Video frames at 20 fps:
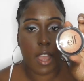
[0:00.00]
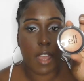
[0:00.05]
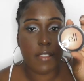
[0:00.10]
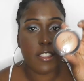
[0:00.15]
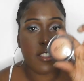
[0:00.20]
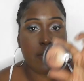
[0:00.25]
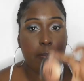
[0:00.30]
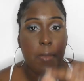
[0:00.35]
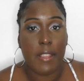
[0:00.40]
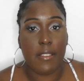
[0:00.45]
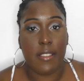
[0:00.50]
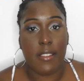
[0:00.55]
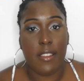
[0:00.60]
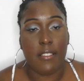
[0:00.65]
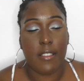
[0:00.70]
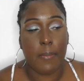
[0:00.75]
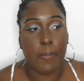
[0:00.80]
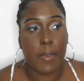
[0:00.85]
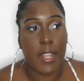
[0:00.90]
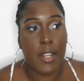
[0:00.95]
I was expecting
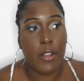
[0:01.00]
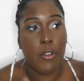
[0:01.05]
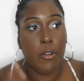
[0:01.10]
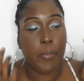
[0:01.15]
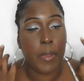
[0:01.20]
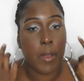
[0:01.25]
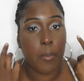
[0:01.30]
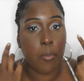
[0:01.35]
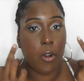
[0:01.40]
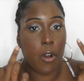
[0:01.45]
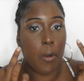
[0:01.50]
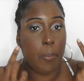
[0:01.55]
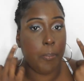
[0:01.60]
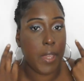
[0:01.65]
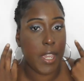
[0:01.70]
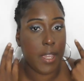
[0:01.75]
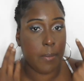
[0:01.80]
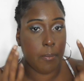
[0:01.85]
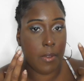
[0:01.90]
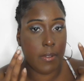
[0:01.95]
it to be a little bit more
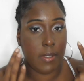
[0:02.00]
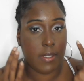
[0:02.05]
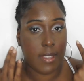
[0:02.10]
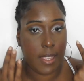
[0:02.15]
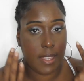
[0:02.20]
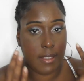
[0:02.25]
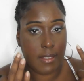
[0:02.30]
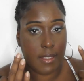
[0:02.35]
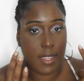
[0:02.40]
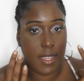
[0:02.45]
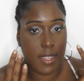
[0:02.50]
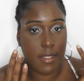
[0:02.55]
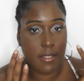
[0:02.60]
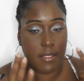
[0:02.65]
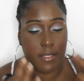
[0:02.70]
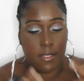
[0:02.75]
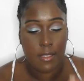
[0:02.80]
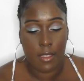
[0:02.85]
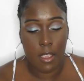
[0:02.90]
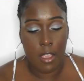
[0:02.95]

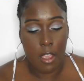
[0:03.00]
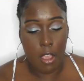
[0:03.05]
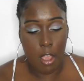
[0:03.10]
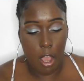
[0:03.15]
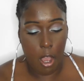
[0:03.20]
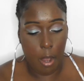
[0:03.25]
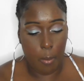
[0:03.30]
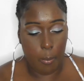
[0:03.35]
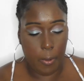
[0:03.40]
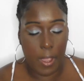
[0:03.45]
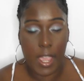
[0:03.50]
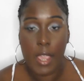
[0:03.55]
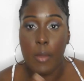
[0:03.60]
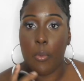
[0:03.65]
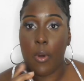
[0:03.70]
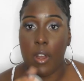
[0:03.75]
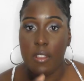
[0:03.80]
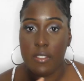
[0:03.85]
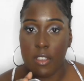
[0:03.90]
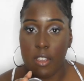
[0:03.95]
pigmented, but it
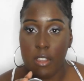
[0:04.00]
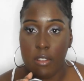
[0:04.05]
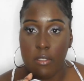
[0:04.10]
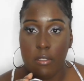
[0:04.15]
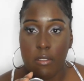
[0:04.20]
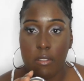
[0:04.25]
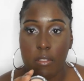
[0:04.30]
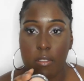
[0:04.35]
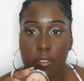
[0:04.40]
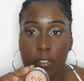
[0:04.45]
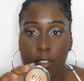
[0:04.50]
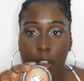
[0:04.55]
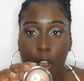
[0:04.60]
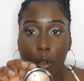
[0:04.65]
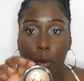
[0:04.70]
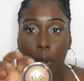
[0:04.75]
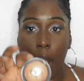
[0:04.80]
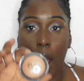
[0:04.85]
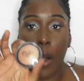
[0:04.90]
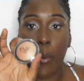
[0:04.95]
wasn't.
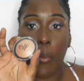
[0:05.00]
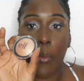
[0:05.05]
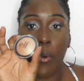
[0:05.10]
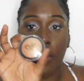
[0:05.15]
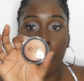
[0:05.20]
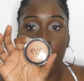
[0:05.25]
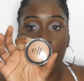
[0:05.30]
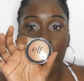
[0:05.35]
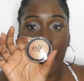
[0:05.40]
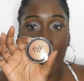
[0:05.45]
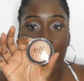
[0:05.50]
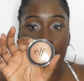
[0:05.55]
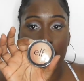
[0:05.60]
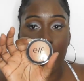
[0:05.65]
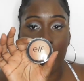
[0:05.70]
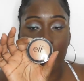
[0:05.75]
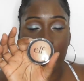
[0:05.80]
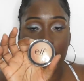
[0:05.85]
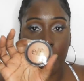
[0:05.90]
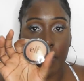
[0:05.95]
So I would have liked
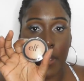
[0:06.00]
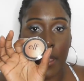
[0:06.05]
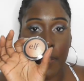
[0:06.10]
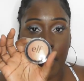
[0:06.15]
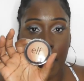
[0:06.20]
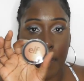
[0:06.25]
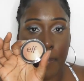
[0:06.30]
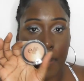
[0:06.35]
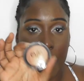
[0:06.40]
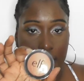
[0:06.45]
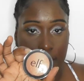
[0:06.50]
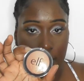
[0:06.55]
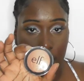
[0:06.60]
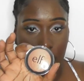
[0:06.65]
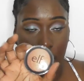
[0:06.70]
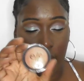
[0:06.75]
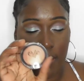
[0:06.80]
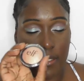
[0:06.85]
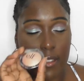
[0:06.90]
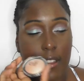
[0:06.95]
that to be a bit
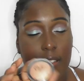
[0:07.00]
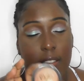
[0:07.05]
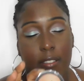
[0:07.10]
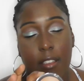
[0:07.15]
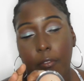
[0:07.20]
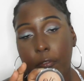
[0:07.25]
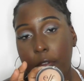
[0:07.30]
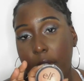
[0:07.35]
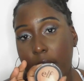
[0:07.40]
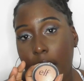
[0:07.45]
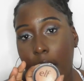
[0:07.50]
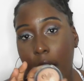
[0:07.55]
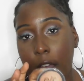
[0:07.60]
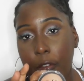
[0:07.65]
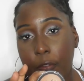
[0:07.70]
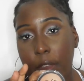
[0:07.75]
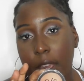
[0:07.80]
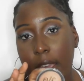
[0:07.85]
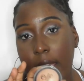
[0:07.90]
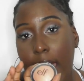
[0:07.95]
better. So that's something I
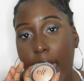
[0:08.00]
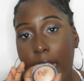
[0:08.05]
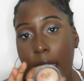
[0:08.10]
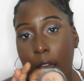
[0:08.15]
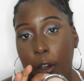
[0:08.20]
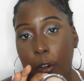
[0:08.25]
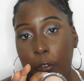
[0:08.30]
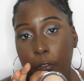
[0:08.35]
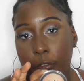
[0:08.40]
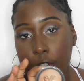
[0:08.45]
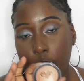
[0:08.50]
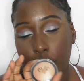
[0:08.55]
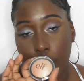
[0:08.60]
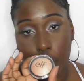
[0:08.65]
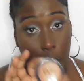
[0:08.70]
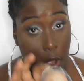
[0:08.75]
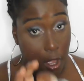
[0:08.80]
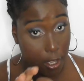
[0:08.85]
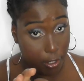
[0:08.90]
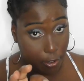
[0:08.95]
think e.l.f. should
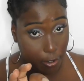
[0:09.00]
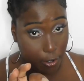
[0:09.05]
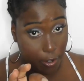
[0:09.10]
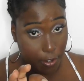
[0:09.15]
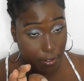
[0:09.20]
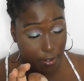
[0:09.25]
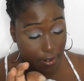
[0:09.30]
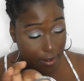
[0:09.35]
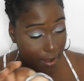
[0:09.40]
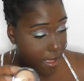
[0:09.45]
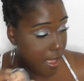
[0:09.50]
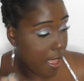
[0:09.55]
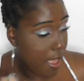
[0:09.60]
work on.